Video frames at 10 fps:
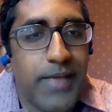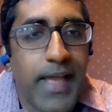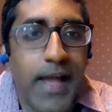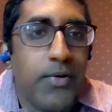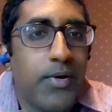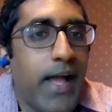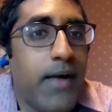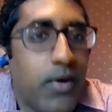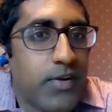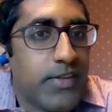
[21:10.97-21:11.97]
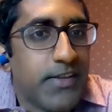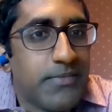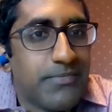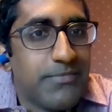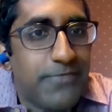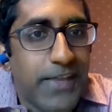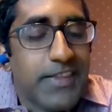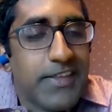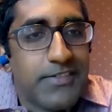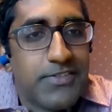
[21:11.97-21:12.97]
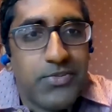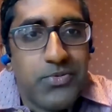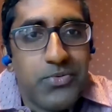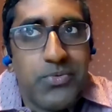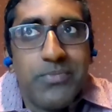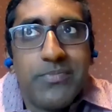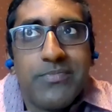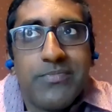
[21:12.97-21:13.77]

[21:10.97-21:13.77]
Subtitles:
how are they failing to